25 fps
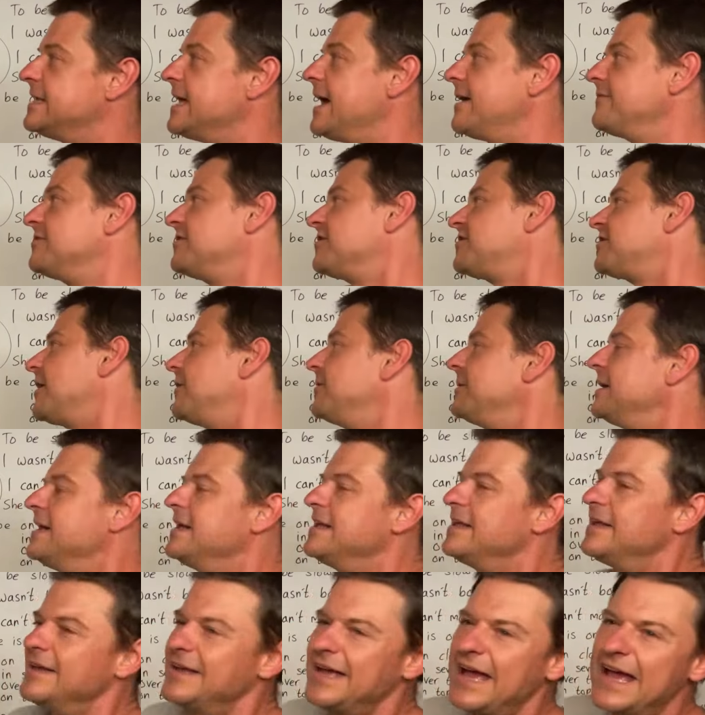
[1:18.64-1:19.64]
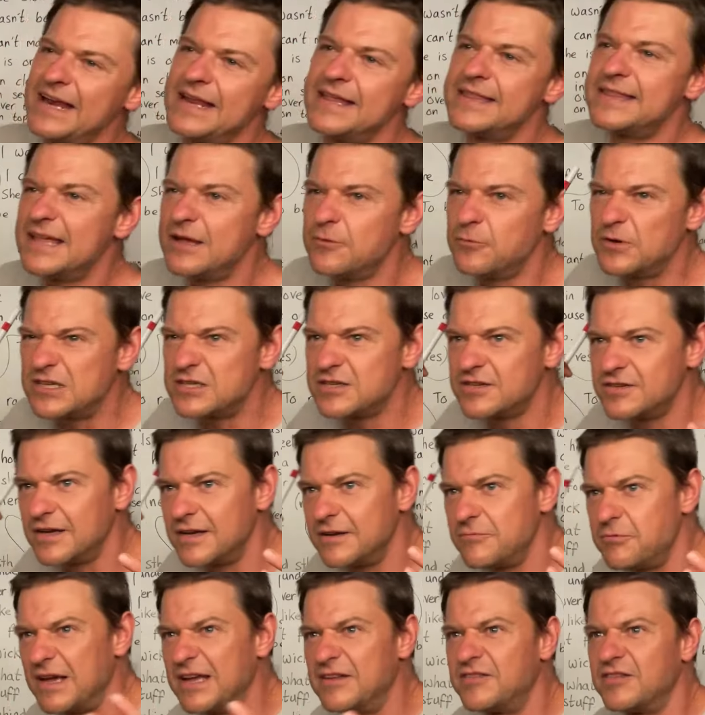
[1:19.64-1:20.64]
Yeah, and so anything which
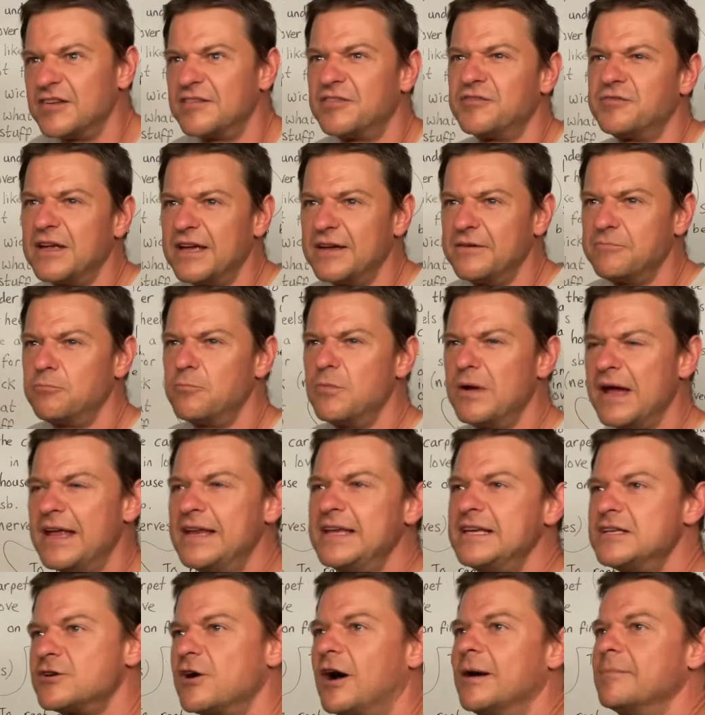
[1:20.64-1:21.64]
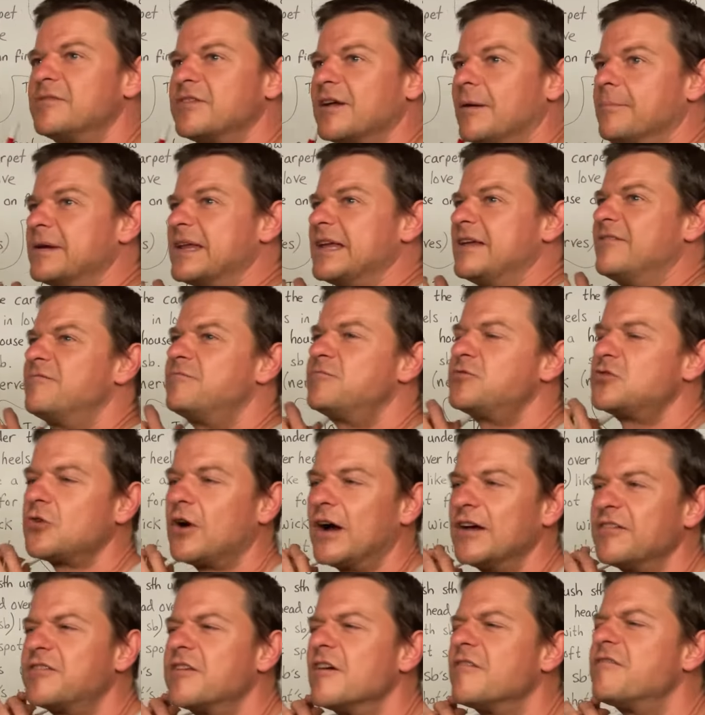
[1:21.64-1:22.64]
is, anytime somebody
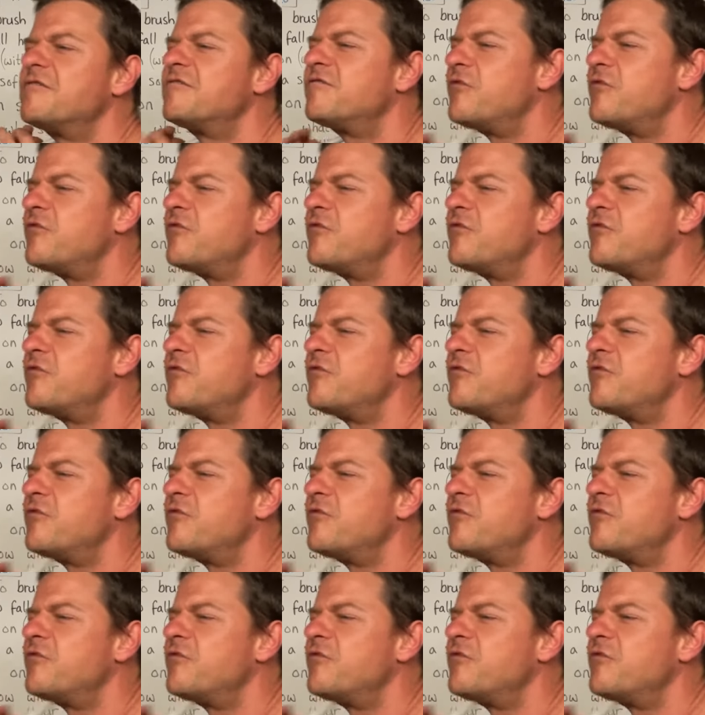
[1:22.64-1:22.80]
tries to